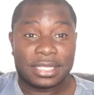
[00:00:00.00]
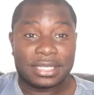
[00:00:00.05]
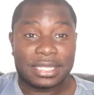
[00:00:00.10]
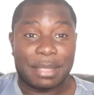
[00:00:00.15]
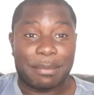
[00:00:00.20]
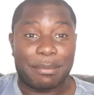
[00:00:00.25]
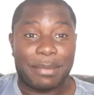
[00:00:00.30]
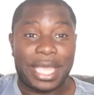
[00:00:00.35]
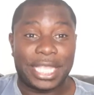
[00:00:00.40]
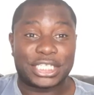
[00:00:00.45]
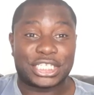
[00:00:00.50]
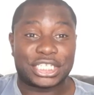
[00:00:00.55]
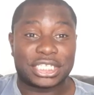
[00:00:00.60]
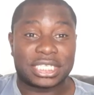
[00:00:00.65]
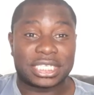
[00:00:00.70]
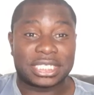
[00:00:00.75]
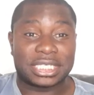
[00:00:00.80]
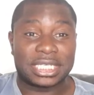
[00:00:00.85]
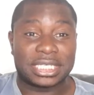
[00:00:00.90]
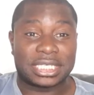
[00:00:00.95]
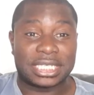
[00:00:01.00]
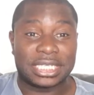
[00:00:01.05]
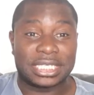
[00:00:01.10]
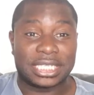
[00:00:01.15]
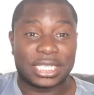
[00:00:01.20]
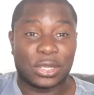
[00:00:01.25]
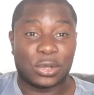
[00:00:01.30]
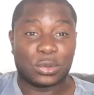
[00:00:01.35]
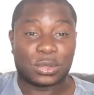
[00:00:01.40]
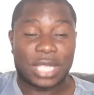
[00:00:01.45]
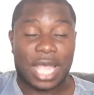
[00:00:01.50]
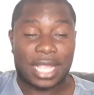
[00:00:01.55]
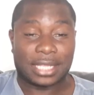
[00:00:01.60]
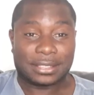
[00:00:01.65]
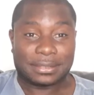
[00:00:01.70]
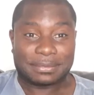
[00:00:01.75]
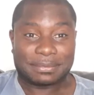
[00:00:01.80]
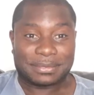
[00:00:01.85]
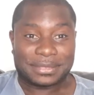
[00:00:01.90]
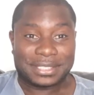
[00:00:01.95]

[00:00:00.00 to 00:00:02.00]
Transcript: Manchester City deal done?